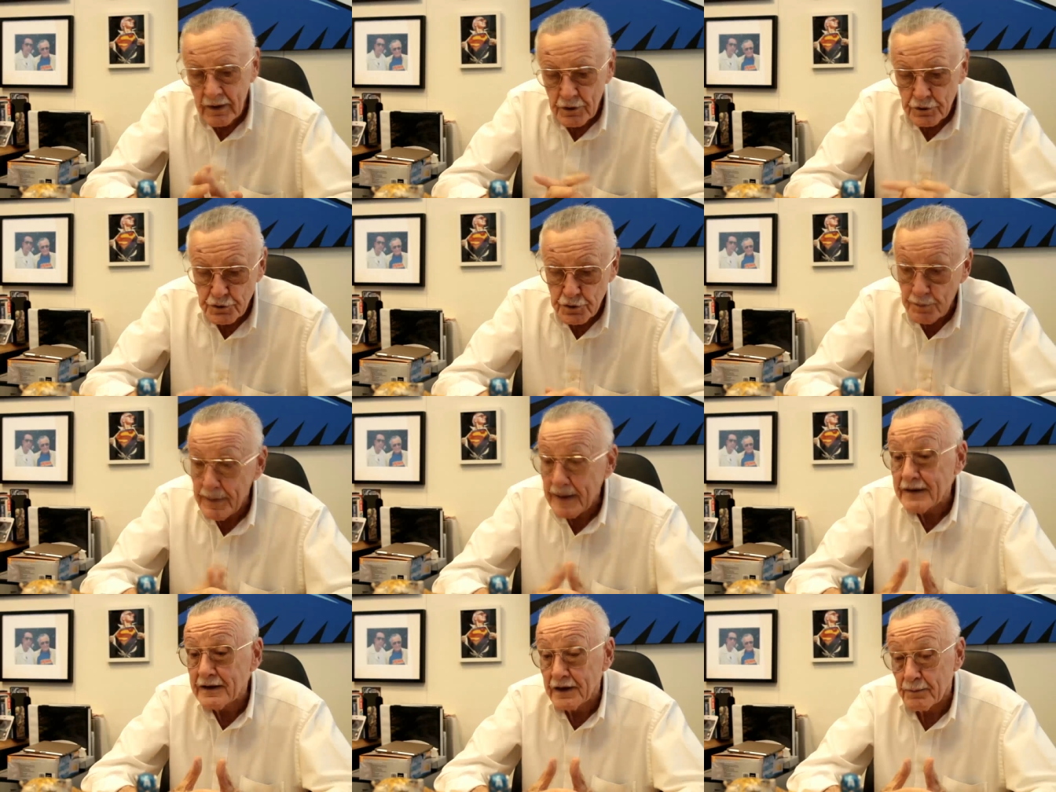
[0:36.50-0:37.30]
to
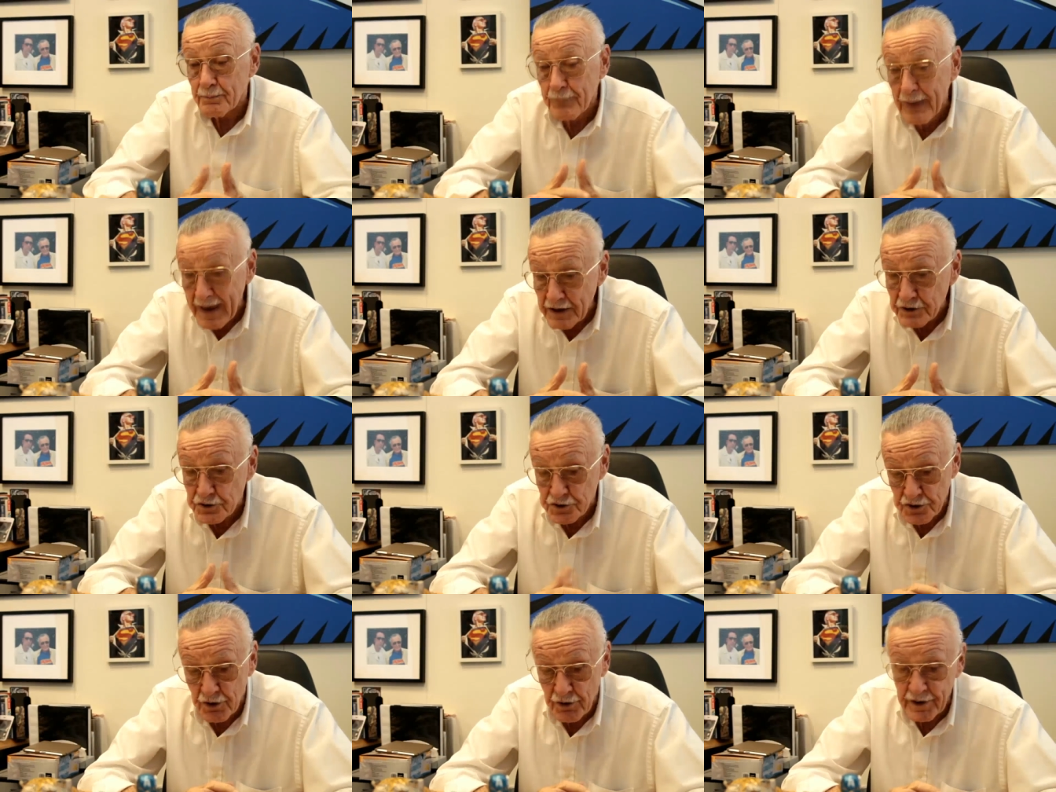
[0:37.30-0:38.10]
make it a
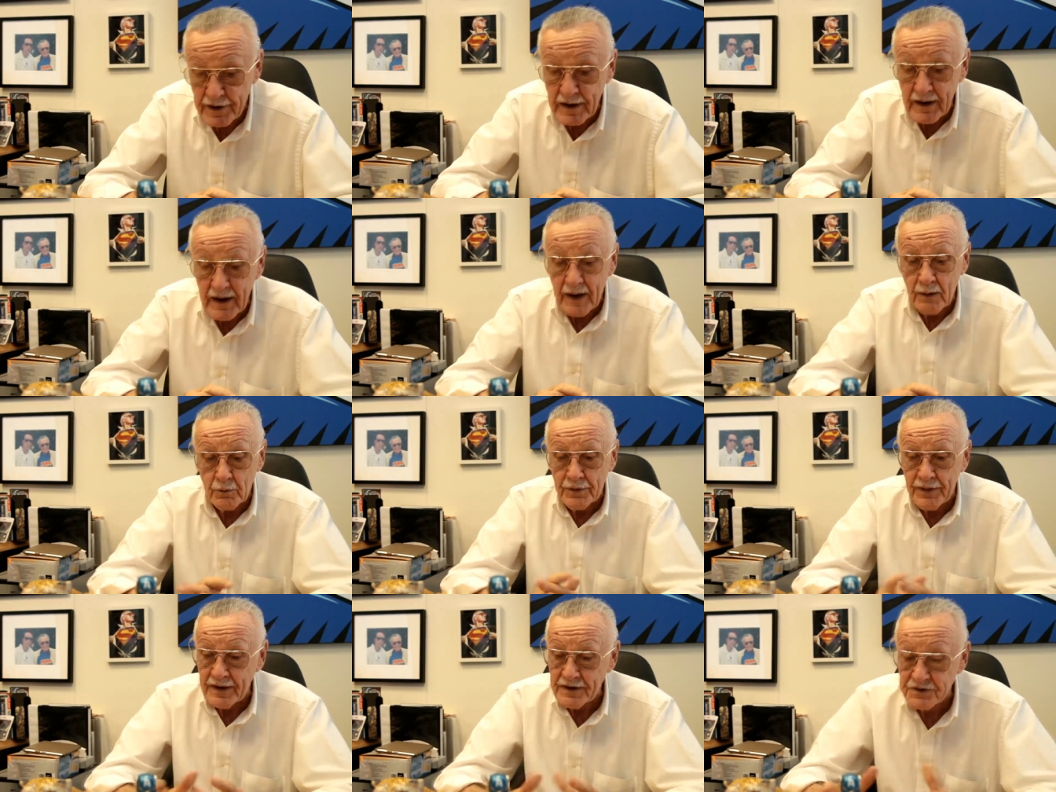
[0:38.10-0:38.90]
page turner, I
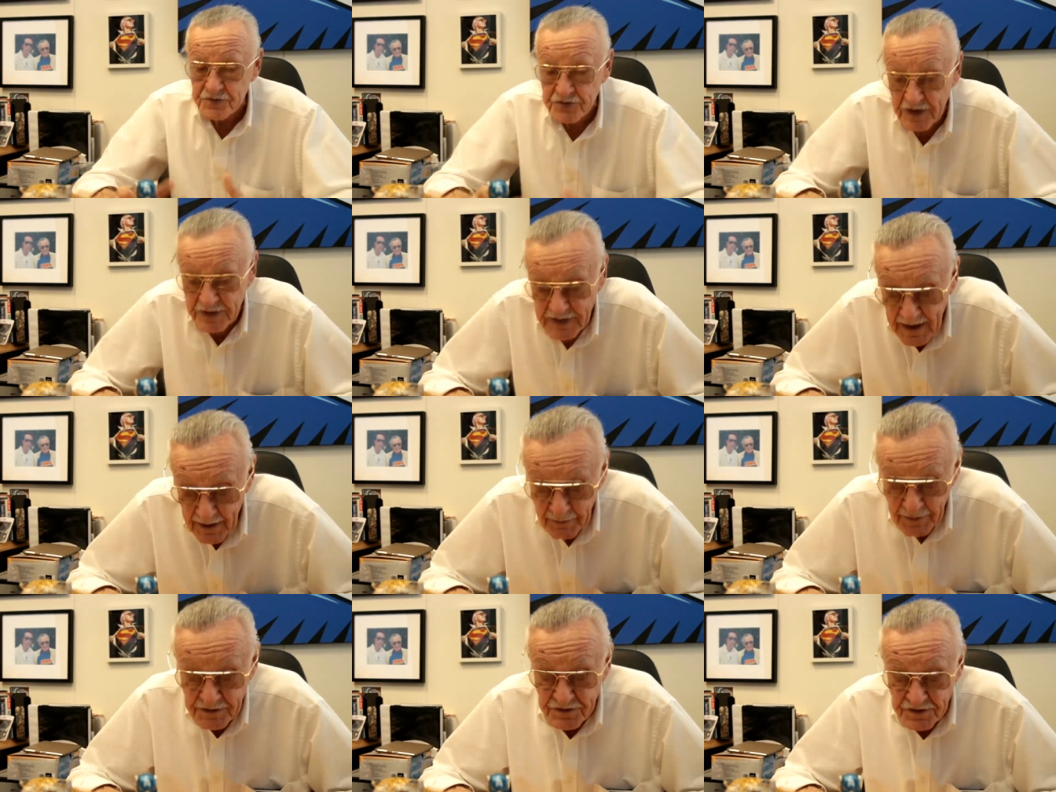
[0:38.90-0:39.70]
would then sit
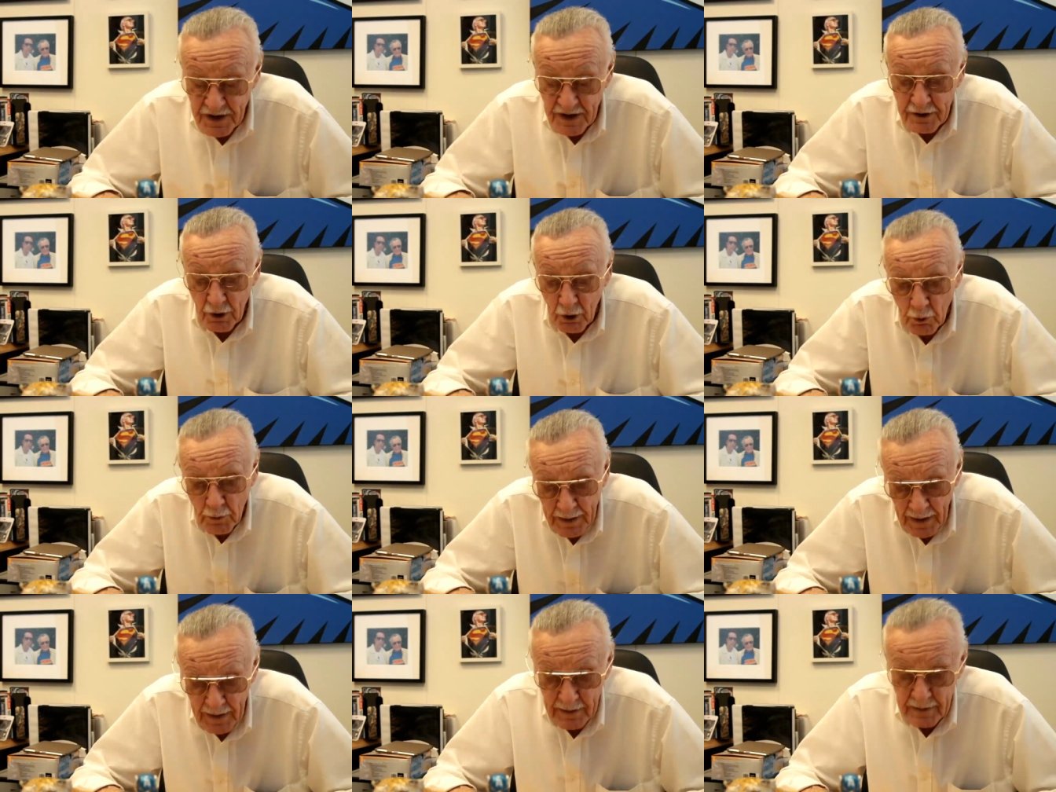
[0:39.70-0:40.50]
down and say,
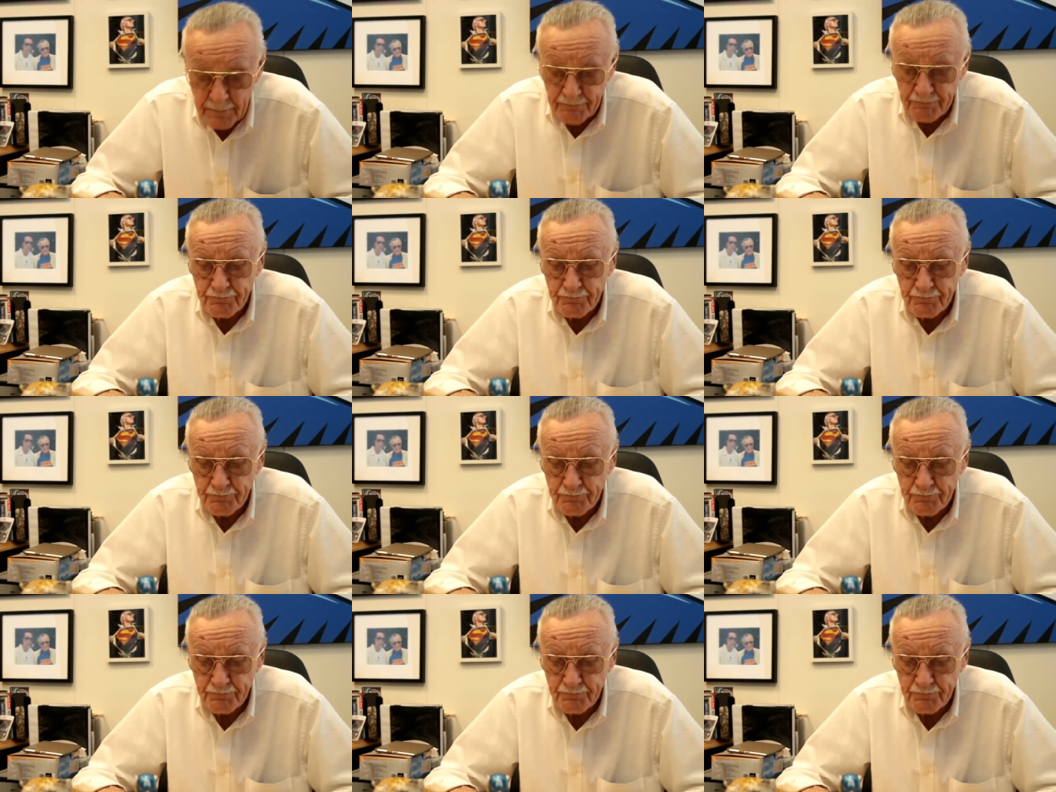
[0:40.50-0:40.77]
okay,